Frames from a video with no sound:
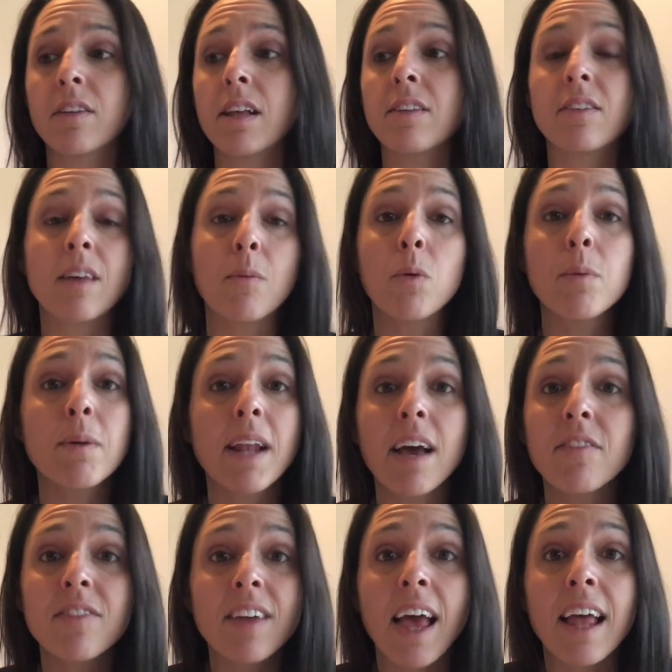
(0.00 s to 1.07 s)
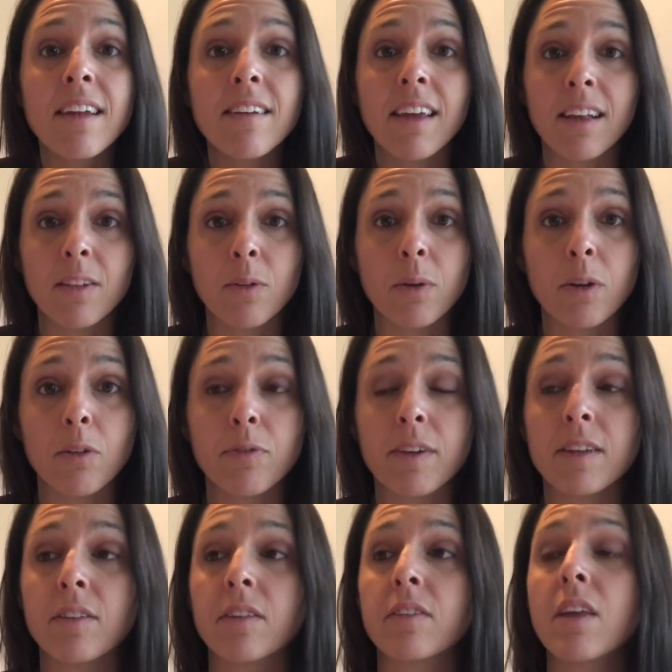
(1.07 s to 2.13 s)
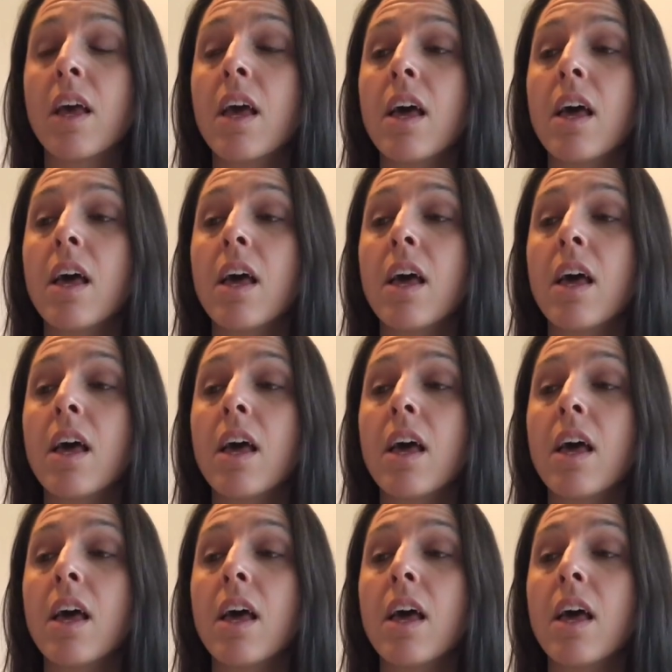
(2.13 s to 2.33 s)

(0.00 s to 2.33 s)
and some women have 10-day luteal phases.